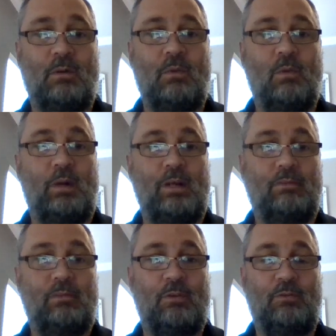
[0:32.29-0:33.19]
we'll wait
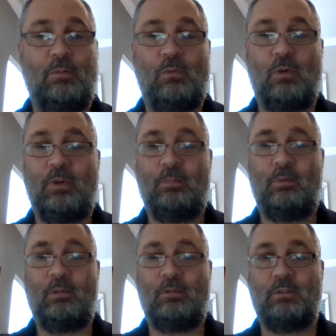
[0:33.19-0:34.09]
for a few more
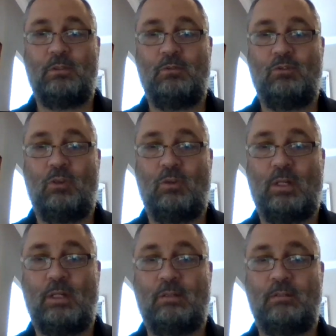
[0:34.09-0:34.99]
people to
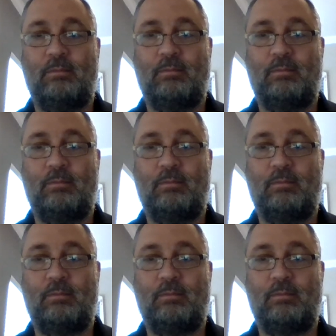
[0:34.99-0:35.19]
join.